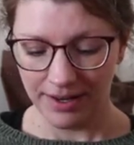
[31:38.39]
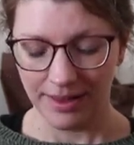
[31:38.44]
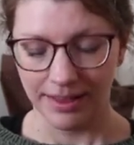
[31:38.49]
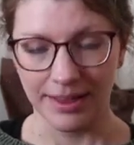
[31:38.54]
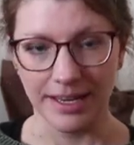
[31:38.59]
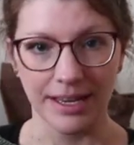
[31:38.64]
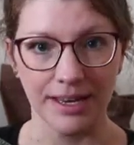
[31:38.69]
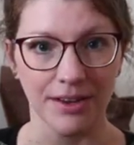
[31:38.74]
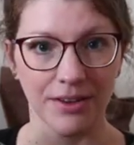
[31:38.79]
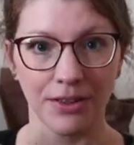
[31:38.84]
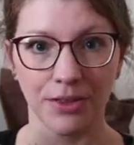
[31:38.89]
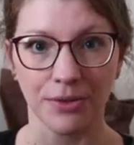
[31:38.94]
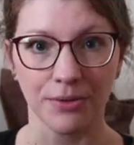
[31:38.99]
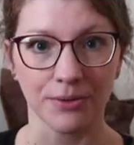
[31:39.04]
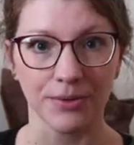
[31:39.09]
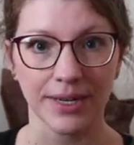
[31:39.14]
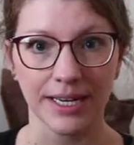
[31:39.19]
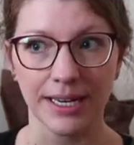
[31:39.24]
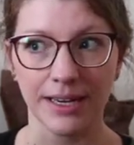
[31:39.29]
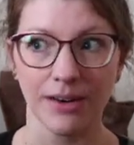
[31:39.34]
the
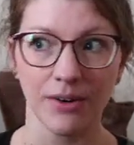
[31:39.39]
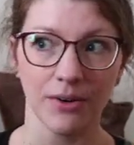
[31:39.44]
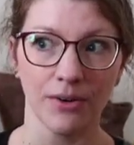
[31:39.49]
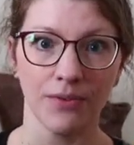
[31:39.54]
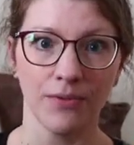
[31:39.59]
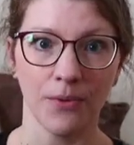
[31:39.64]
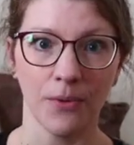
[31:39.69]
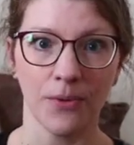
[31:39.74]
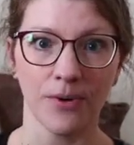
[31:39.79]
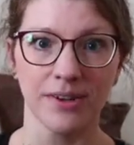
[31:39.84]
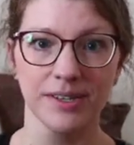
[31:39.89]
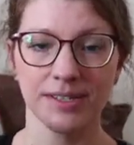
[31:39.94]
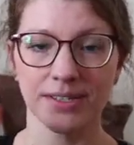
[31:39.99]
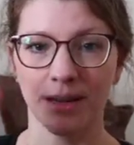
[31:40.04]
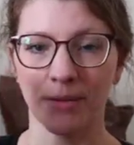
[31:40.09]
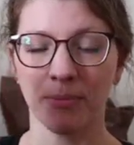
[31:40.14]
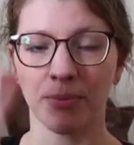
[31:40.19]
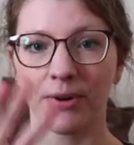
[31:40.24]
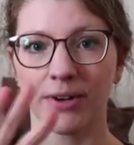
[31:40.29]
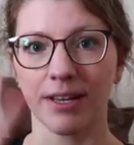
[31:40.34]
three or four
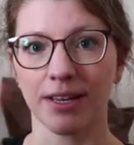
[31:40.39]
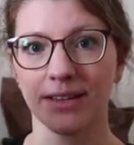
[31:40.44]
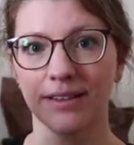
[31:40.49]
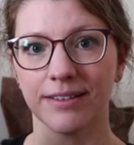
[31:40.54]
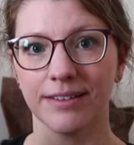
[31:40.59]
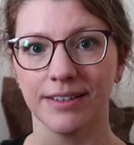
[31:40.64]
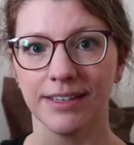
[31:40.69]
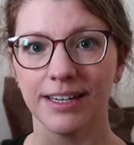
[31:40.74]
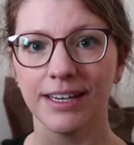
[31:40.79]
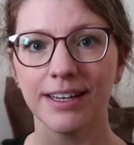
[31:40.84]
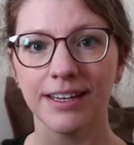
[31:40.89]
separate